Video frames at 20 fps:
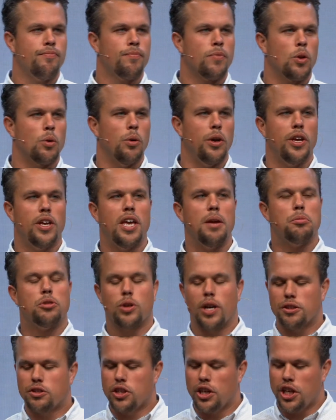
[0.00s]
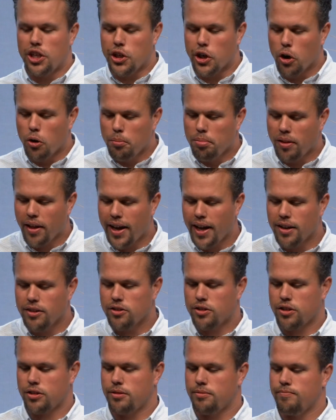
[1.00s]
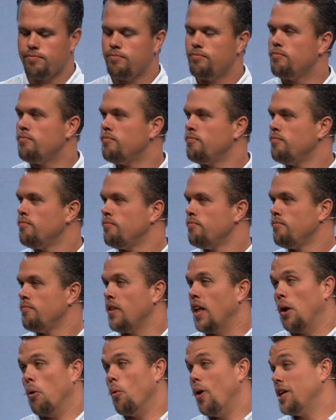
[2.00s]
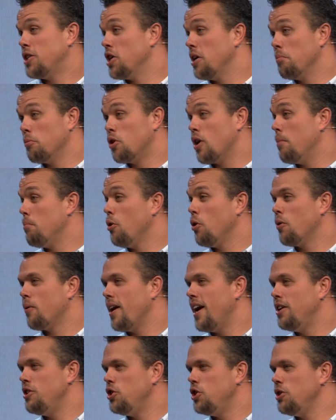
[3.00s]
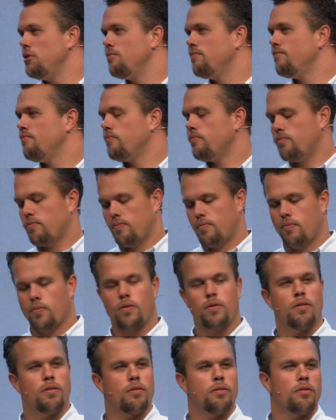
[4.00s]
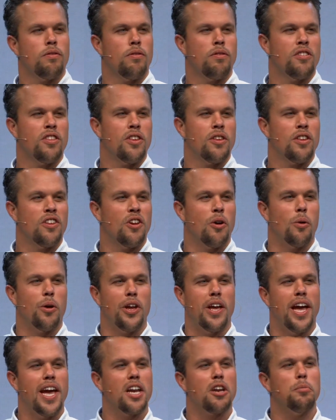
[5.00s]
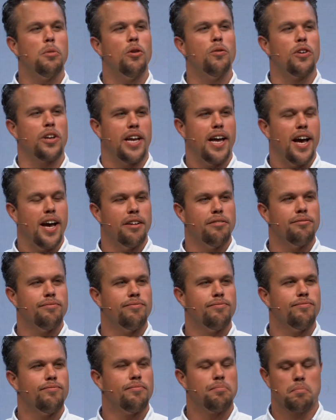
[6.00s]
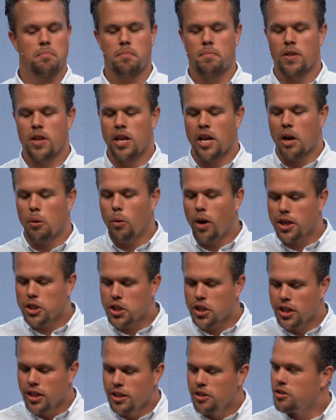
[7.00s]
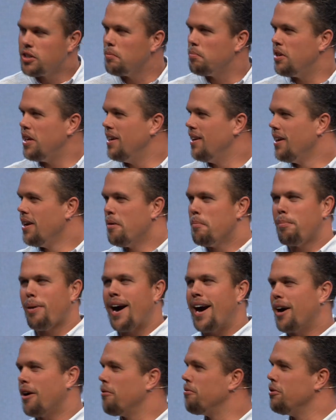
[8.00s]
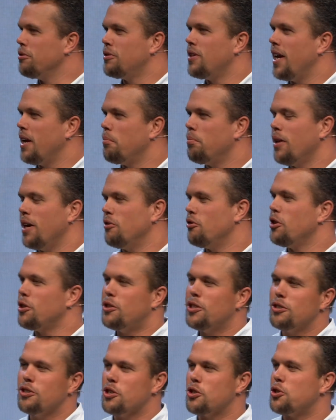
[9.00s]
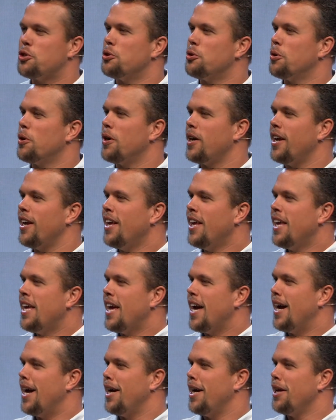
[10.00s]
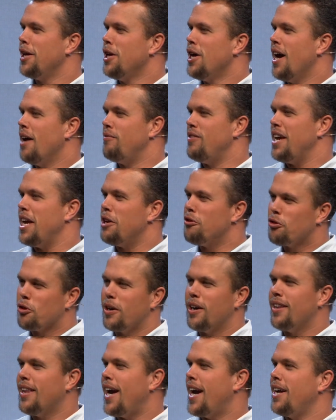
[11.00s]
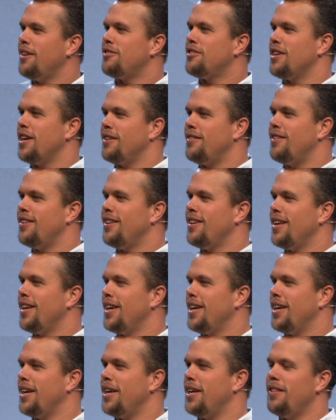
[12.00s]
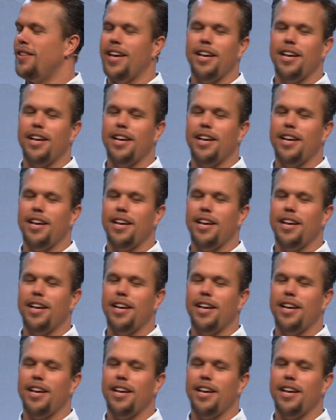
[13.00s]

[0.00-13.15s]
Will you keep trusting in your own plans, watching them crumble around you? Or you hand them over to God and watch something powerful take place? Look, there's a story of the Israelites that the